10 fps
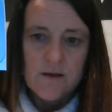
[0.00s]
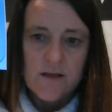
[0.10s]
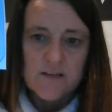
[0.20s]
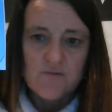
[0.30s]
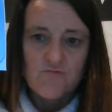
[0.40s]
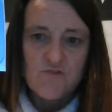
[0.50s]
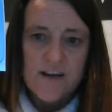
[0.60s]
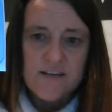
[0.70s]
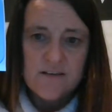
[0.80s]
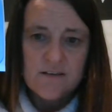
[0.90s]
That's a
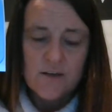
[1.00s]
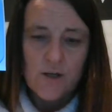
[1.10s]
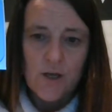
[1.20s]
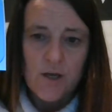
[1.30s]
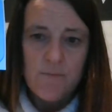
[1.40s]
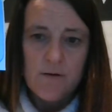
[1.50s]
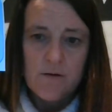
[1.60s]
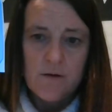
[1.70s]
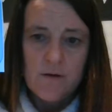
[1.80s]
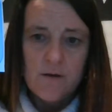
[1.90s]
red cube.
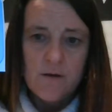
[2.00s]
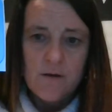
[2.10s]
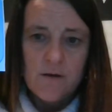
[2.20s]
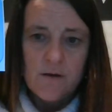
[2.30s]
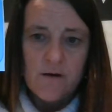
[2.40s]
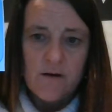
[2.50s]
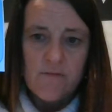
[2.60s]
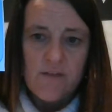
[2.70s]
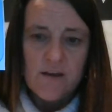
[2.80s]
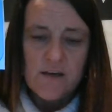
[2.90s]
I
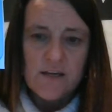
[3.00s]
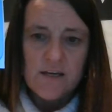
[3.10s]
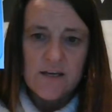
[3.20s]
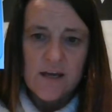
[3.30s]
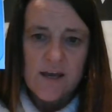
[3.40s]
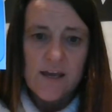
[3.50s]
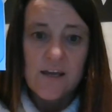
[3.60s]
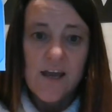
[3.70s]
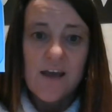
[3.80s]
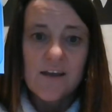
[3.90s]
then need
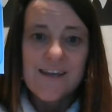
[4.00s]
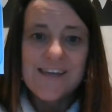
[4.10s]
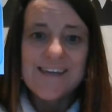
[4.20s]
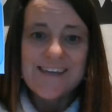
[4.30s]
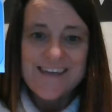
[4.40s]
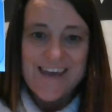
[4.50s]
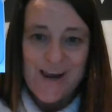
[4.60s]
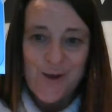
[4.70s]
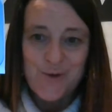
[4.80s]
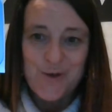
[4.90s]
a
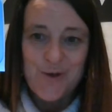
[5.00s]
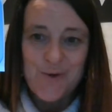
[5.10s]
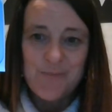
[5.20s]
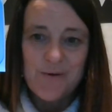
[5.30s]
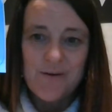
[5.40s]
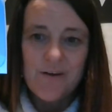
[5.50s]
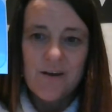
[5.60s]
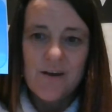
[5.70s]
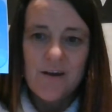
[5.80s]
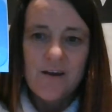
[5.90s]
yellow cube,
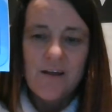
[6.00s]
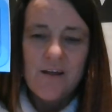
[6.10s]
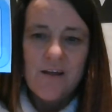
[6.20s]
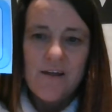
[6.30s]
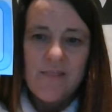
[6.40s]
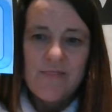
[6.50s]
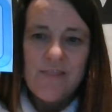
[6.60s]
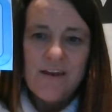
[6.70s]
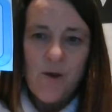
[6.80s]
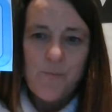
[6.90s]

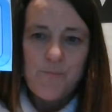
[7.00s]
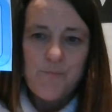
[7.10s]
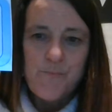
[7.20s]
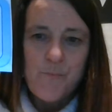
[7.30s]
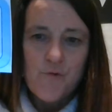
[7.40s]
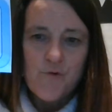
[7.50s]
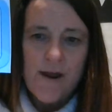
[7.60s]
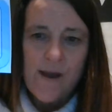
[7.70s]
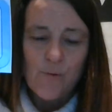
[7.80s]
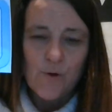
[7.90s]
then a
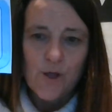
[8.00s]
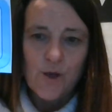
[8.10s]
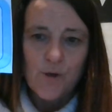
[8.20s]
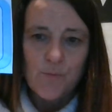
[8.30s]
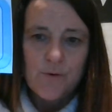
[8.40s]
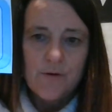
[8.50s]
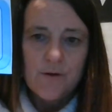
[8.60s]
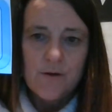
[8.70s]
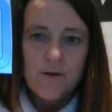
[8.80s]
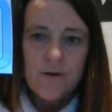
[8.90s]
brown cube,
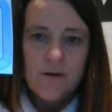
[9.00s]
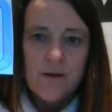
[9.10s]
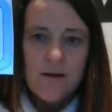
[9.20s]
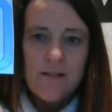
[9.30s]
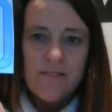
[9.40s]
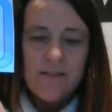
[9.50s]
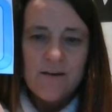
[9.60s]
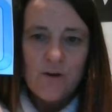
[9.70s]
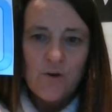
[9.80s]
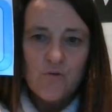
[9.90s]

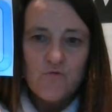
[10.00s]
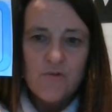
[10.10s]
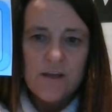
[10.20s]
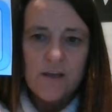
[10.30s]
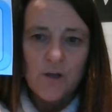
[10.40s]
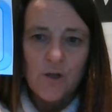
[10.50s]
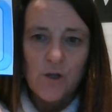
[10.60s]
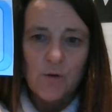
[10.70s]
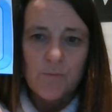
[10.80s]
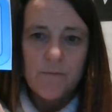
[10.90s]
then a green
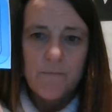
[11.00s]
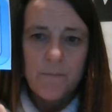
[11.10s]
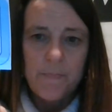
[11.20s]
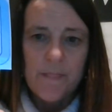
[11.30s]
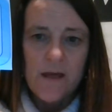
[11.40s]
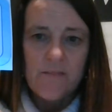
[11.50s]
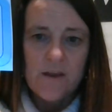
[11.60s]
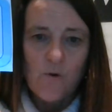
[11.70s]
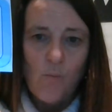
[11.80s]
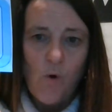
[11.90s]
cube, and
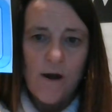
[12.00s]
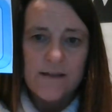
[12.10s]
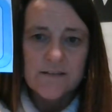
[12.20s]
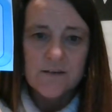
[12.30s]
then a white